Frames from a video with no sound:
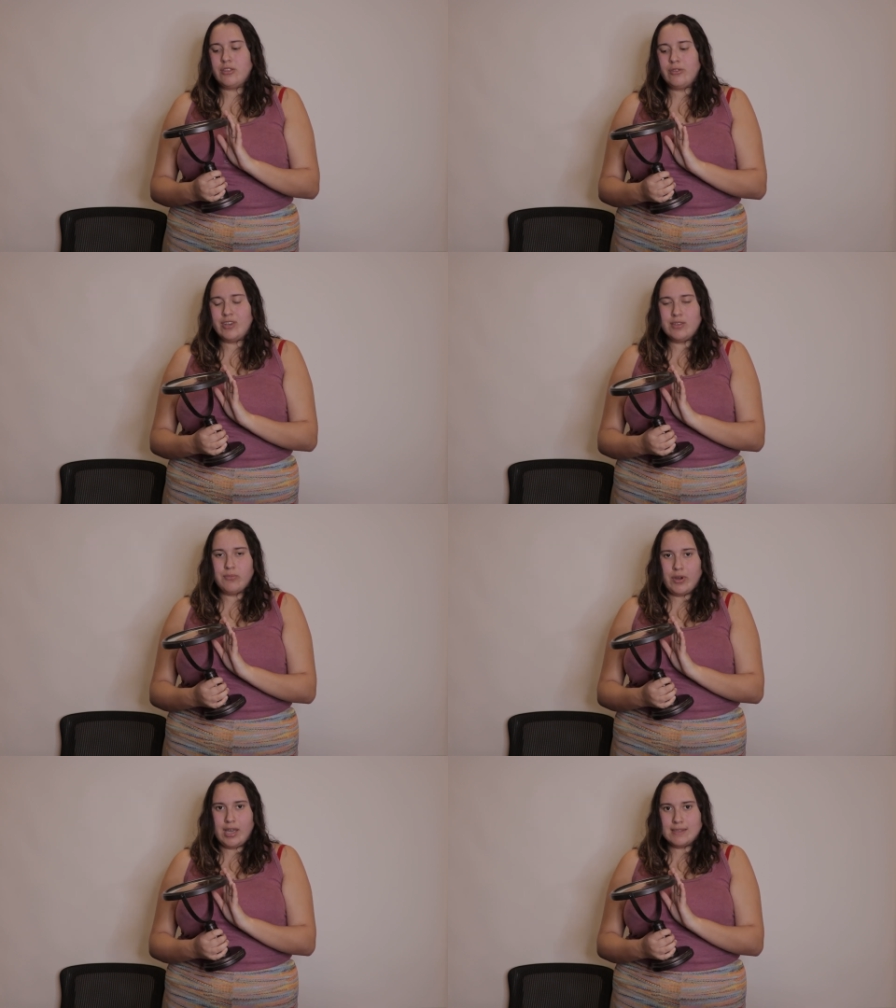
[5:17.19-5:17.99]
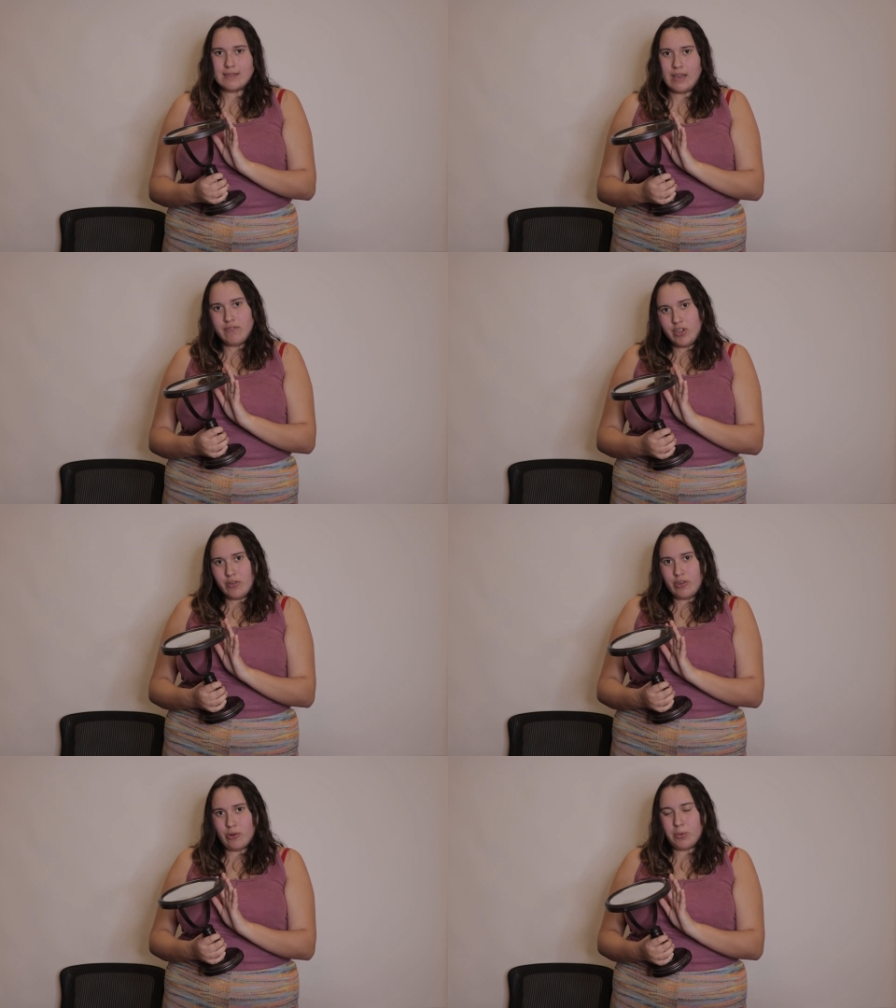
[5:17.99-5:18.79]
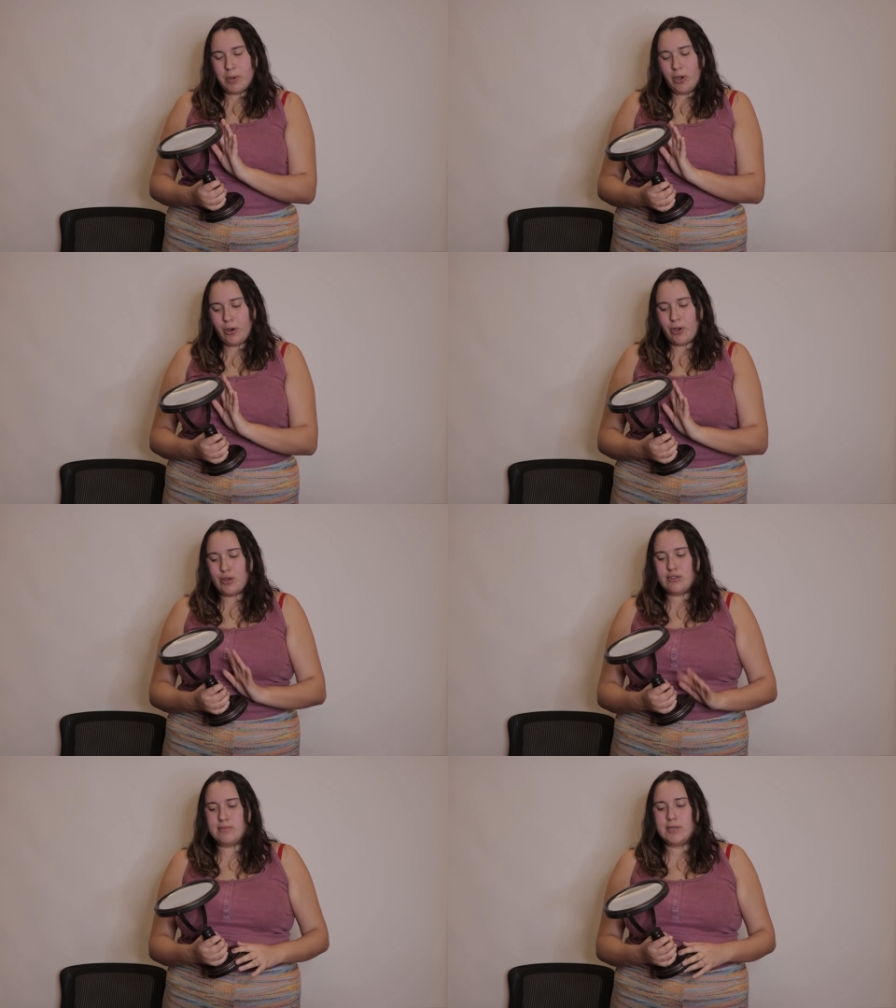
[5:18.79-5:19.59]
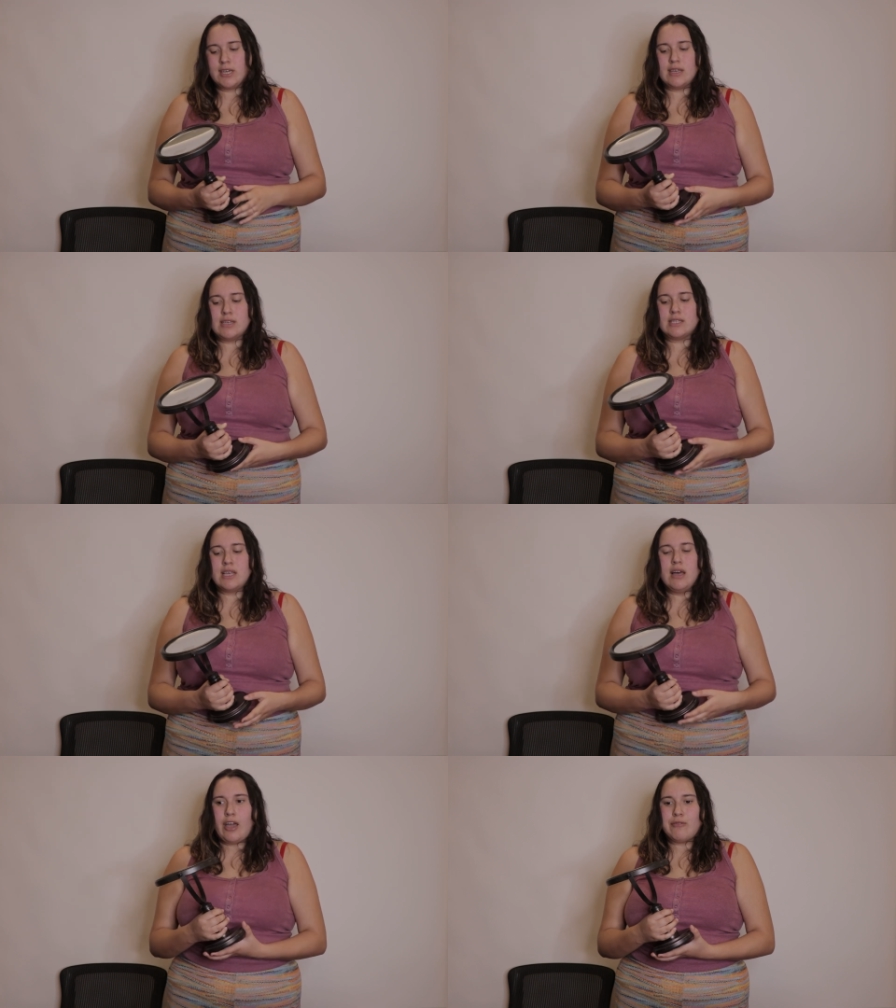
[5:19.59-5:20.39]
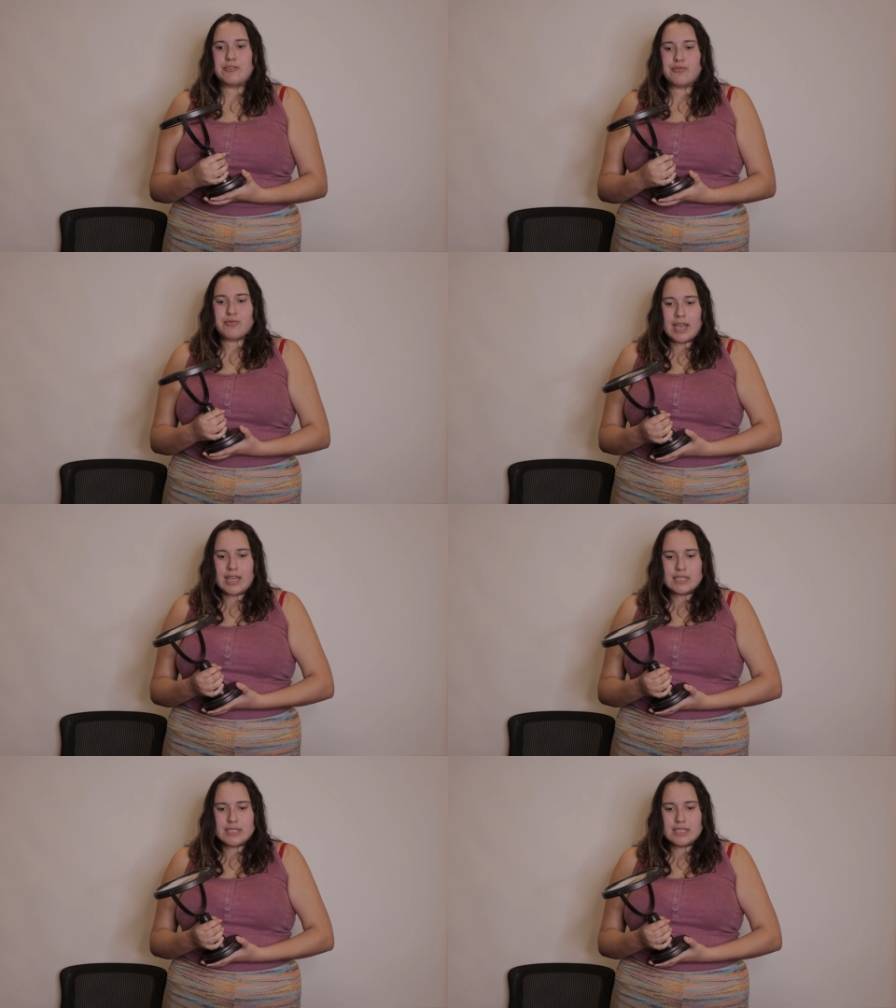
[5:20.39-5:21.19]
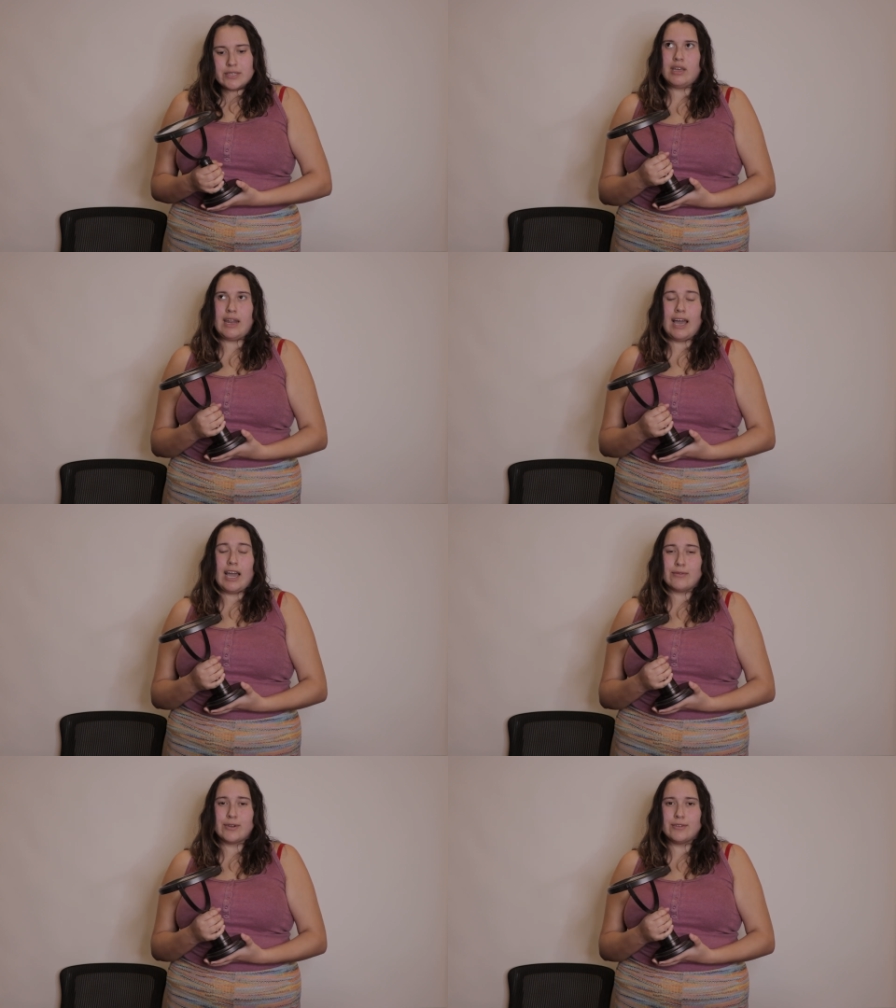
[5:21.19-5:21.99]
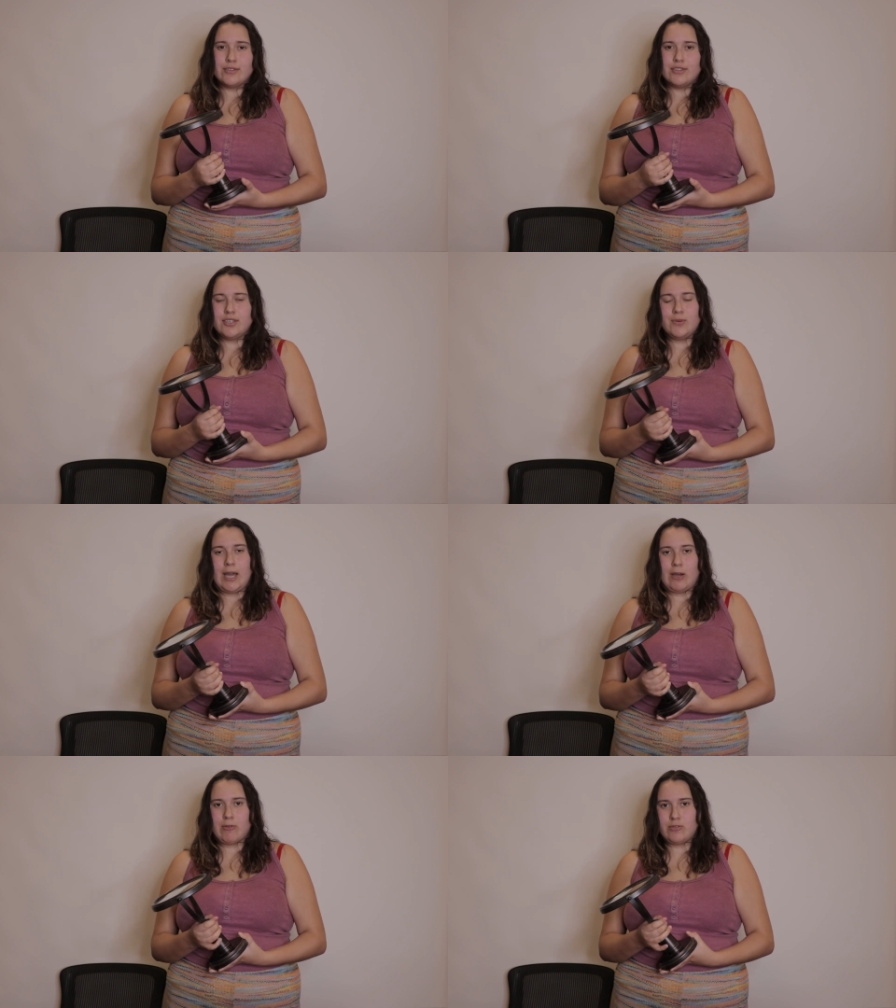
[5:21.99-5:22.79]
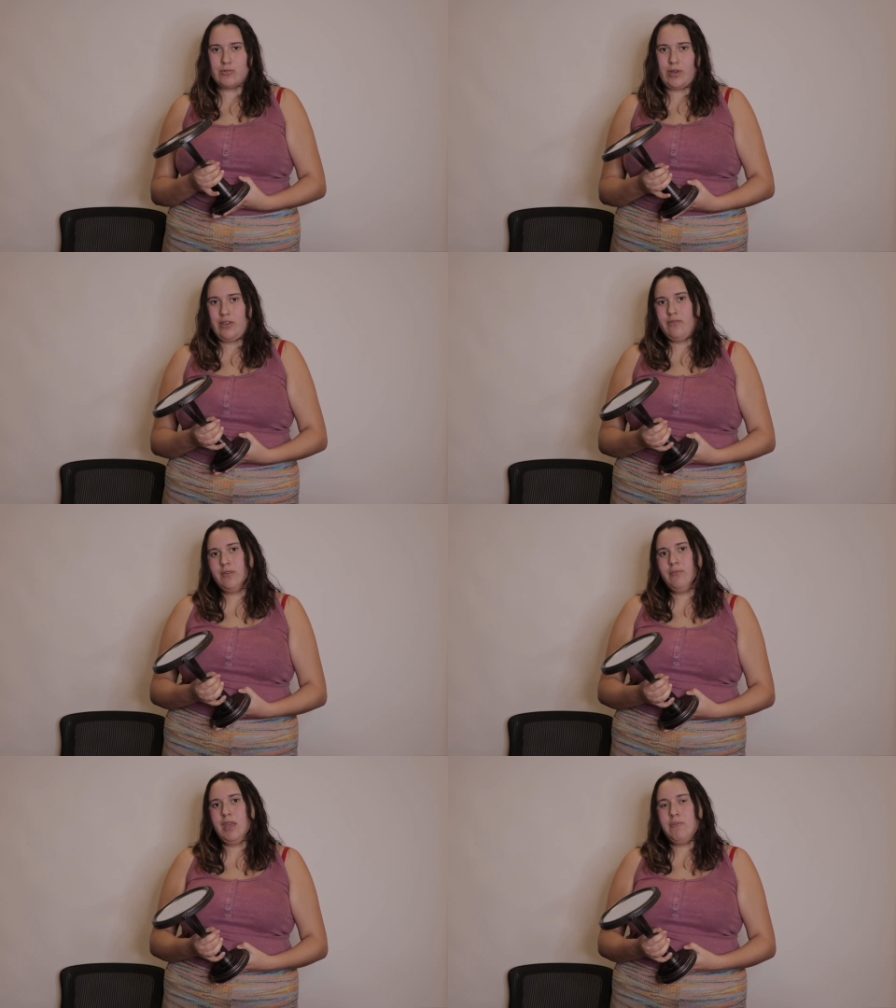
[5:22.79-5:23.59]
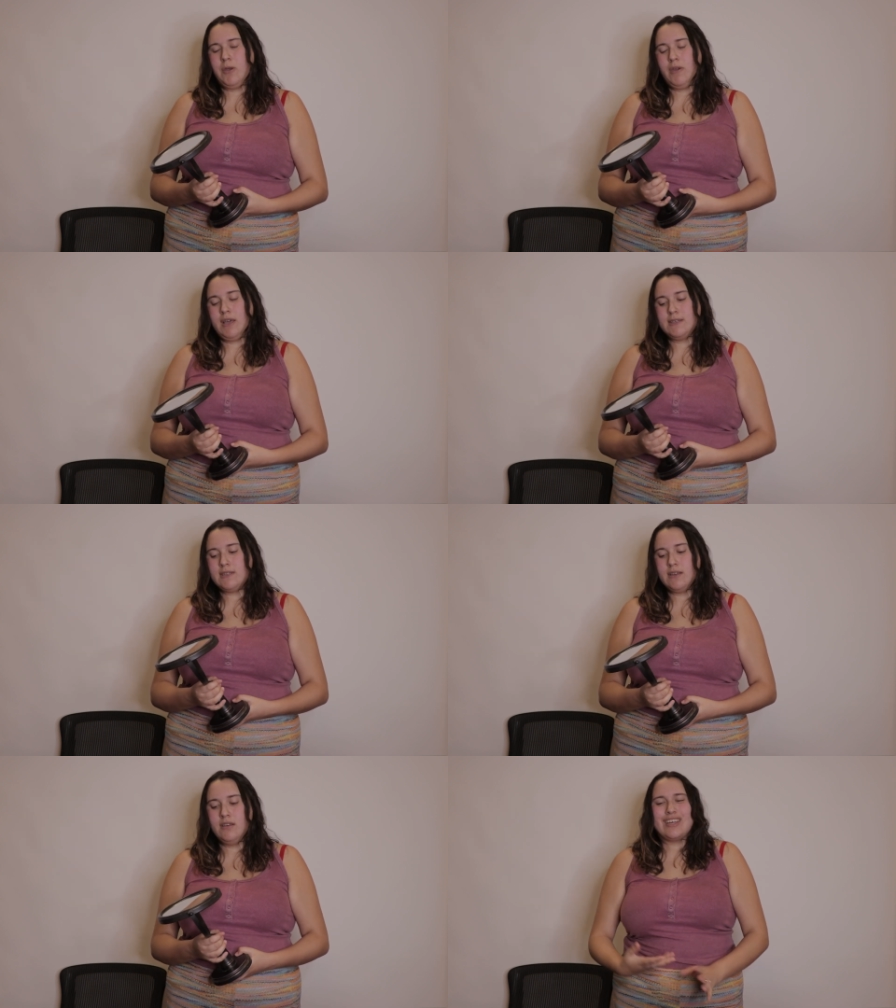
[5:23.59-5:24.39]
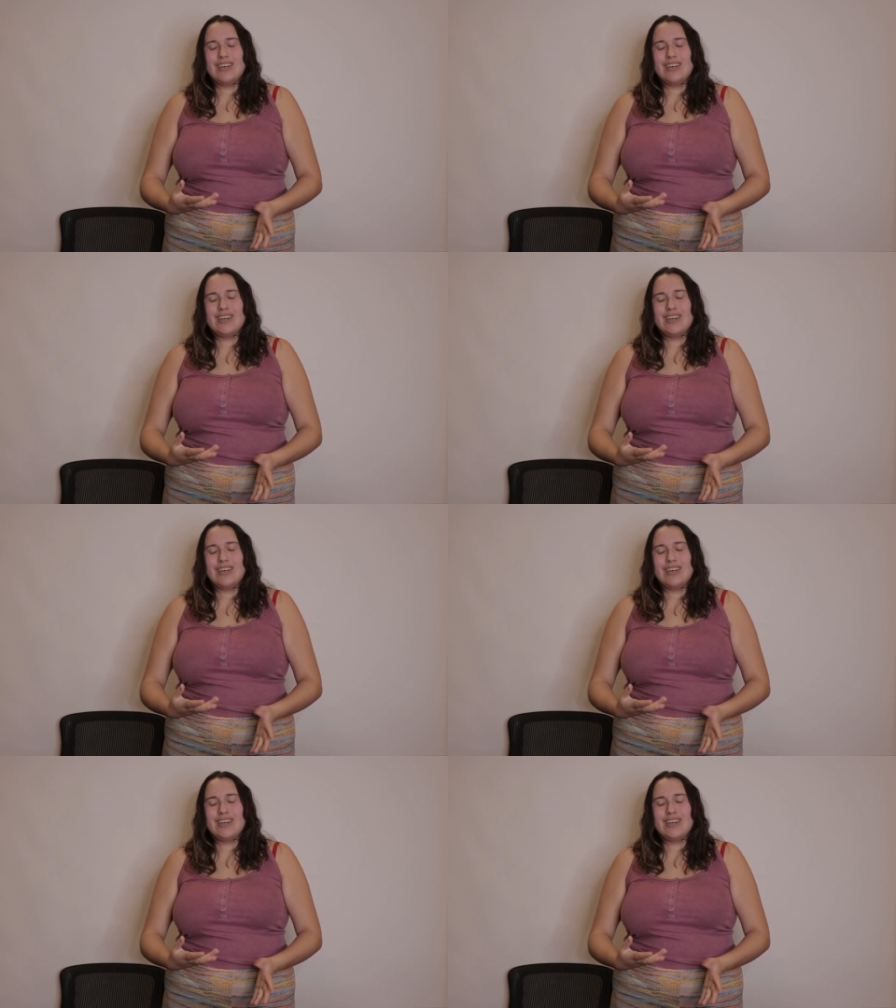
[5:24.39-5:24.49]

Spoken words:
The reason why it's kind of near and dear to my heart is because I was raised an hour to 2 hours away from Lake Berryessa.